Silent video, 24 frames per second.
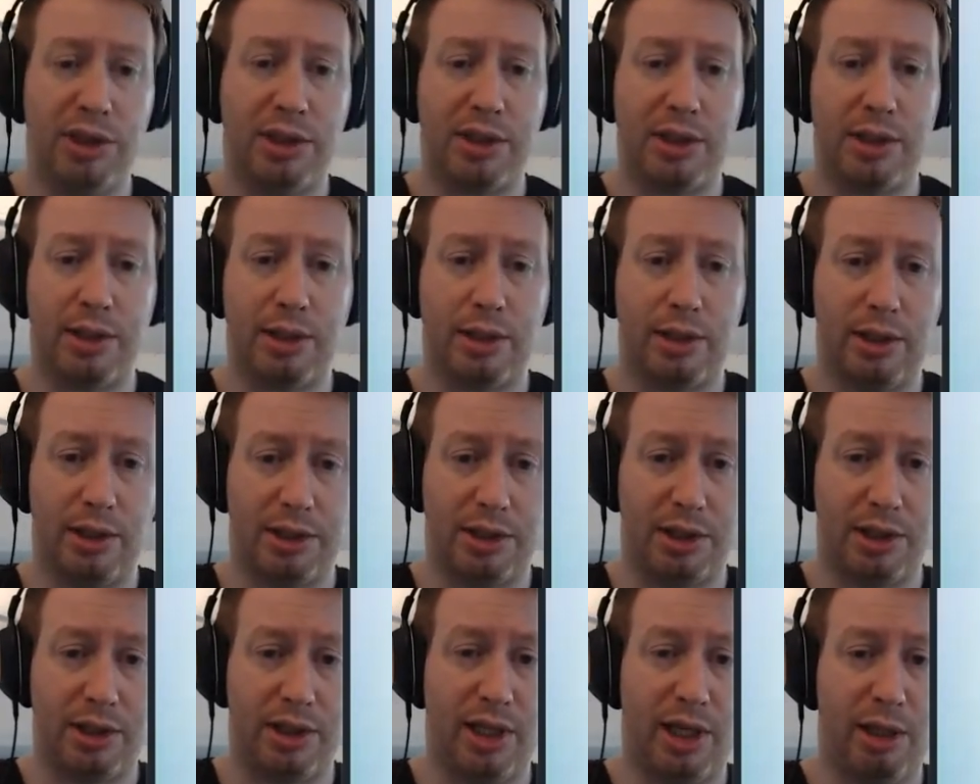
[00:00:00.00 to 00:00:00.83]
is
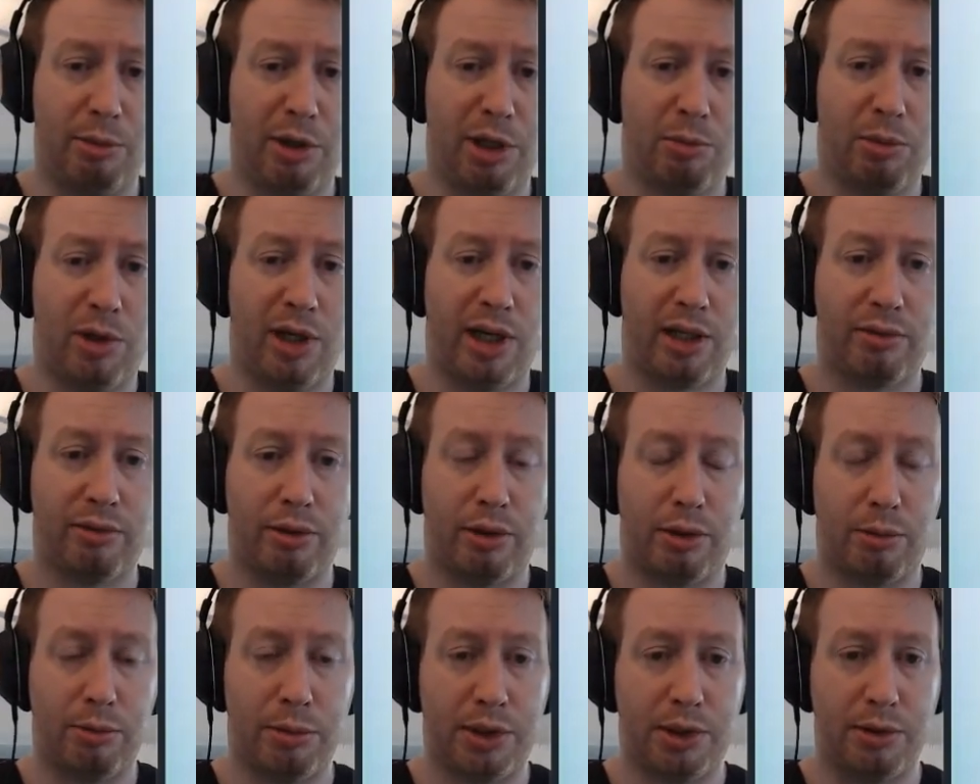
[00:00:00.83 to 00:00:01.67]
a gaming
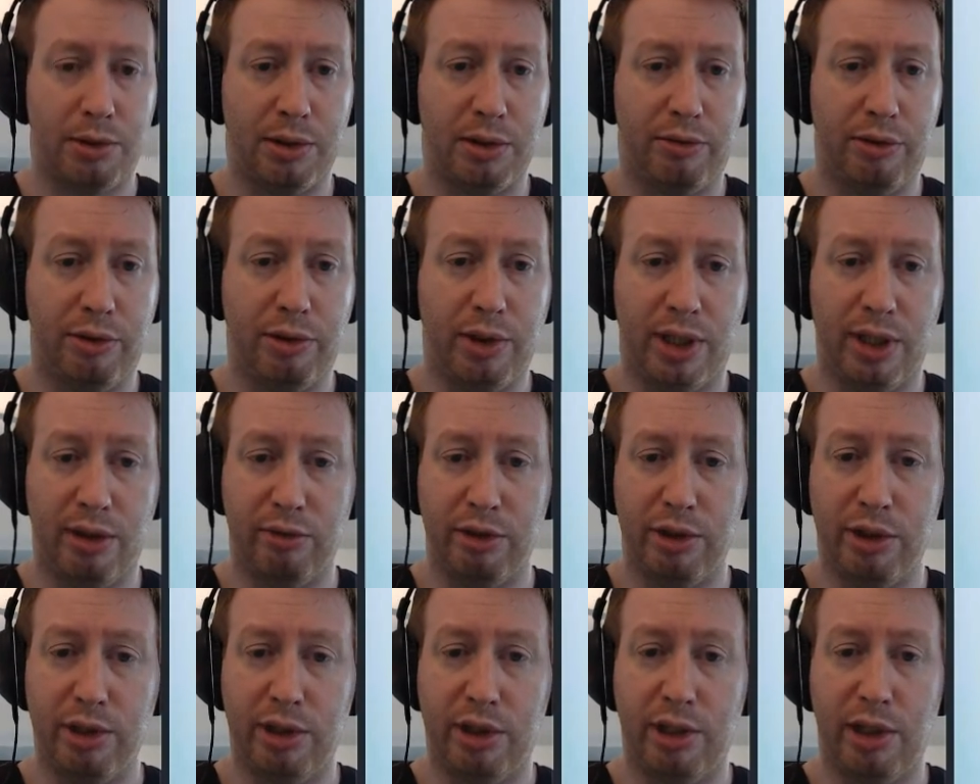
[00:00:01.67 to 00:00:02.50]
platform, so if you have
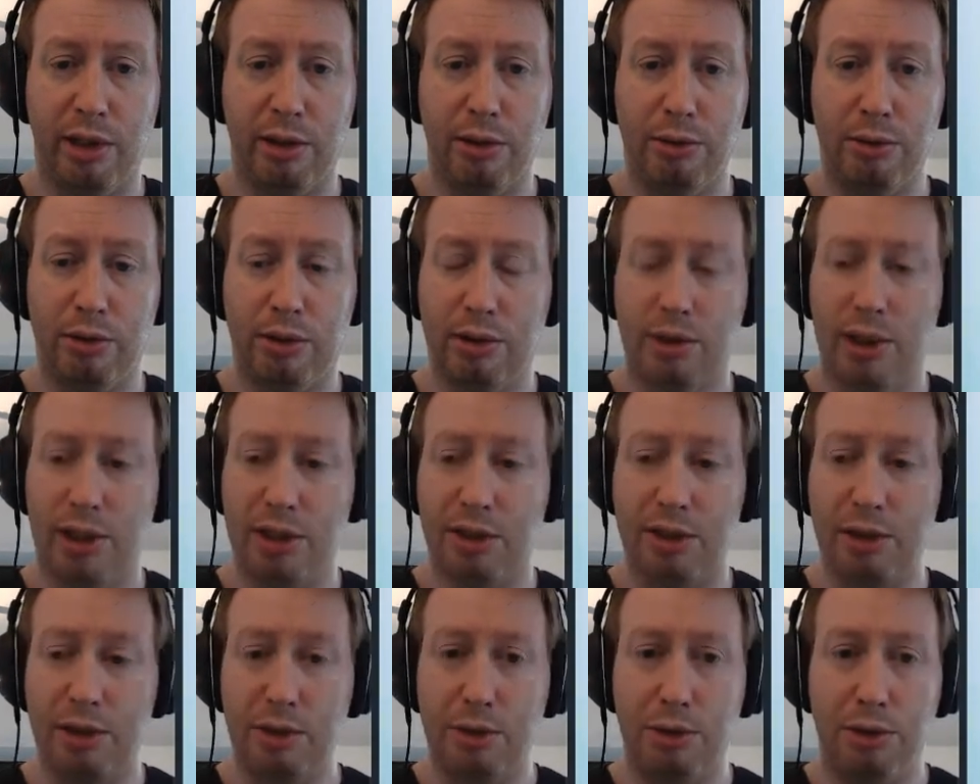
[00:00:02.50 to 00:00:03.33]
an account as
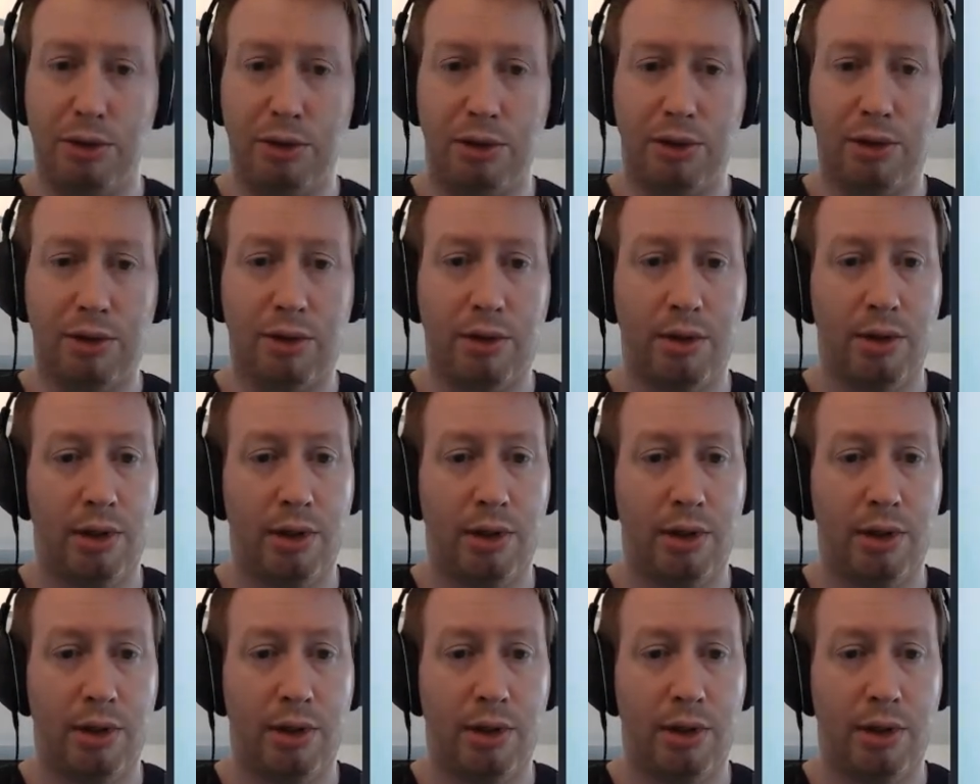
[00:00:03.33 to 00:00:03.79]
a user,